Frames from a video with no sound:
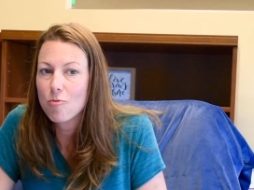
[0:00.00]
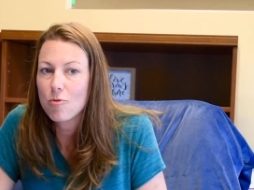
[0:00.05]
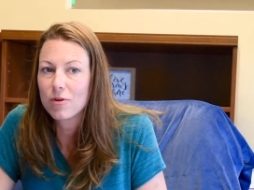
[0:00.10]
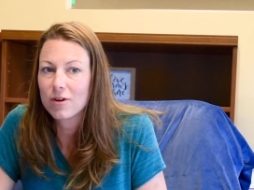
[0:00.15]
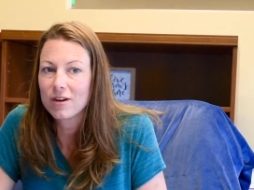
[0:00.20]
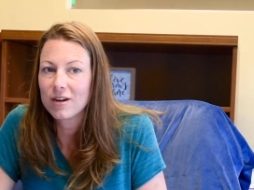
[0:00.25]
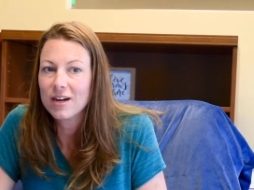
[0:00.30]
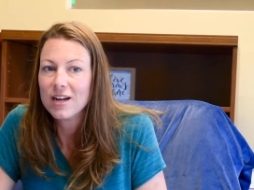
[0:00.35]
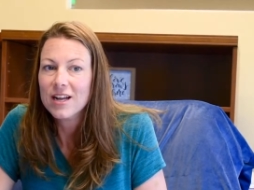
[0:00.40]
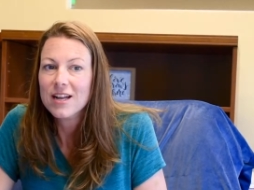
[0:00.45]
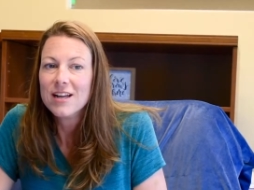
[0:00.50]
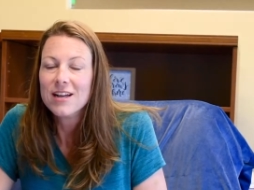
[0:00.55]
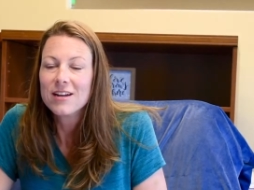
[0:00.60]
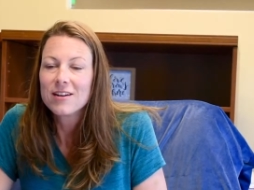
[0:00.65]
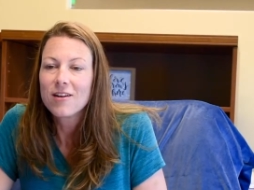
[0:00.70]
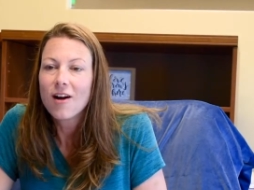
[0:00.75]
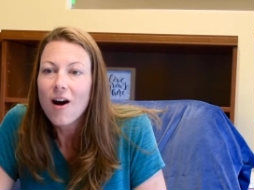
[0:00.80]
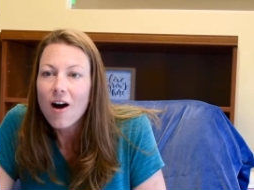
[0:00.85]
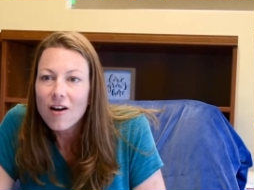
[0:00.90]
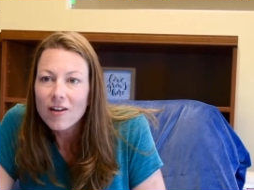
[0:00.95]
or
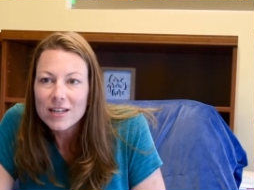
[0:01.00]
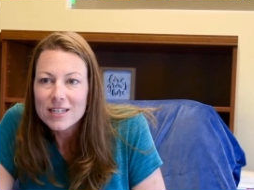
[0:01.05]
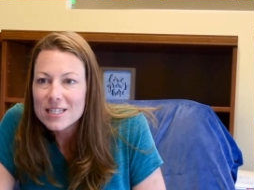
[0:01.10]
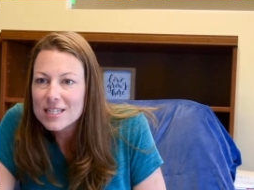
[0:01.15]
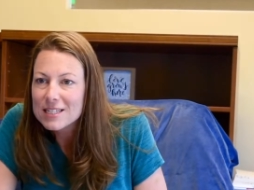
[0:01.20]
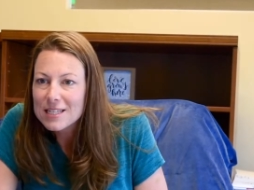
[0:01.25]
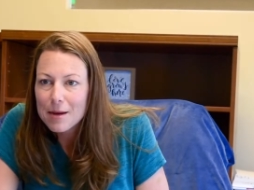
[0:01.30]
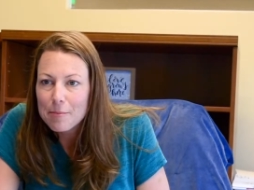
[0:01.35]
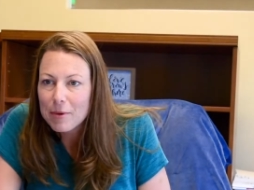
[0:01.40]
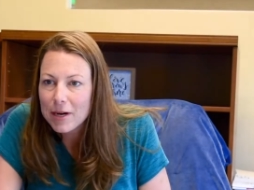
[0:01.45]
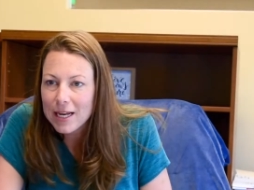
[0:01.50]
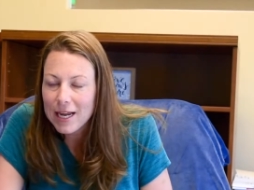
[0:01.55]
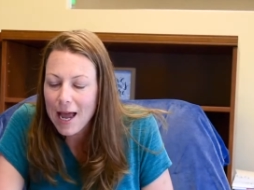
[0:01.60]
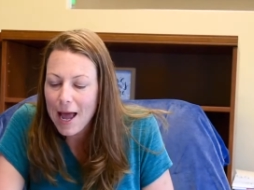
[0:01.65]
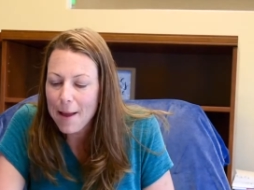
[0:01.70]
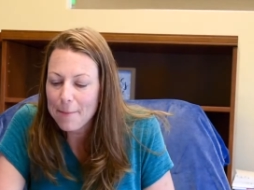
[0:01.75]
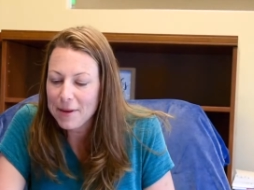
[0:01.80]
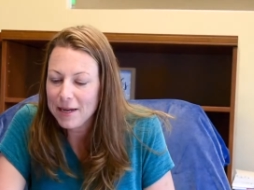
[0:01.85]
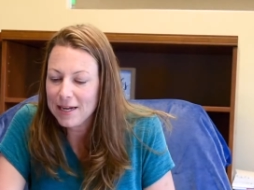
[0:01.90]
call into somebody at